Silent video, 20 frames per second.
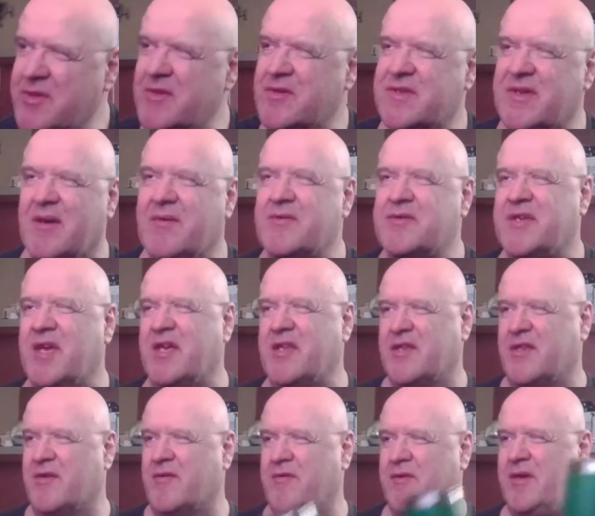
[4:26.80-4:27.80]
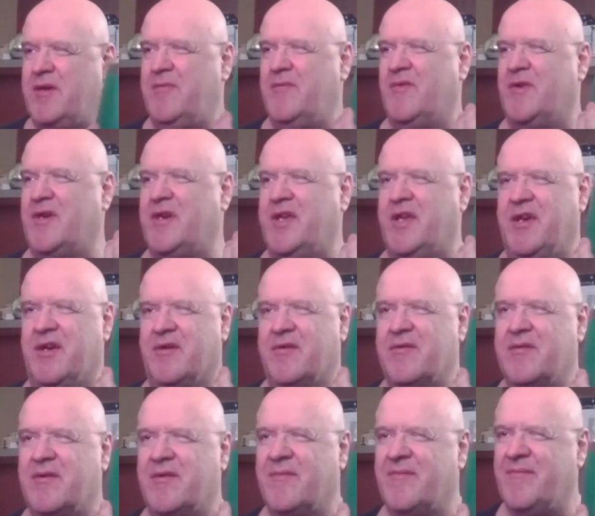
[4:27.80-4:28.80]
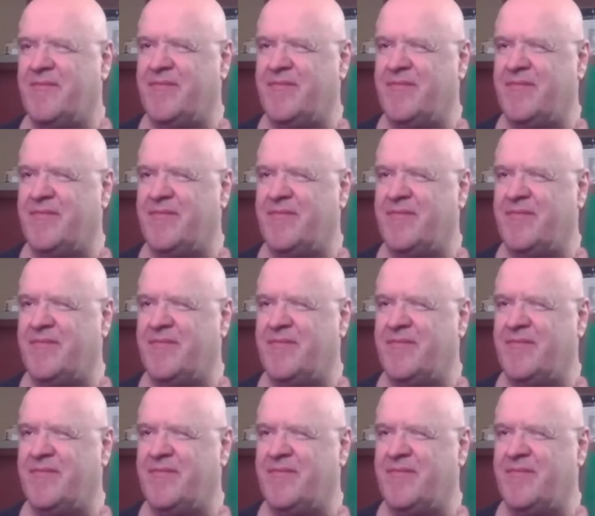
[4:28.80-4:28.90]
will do is I will take the green one here,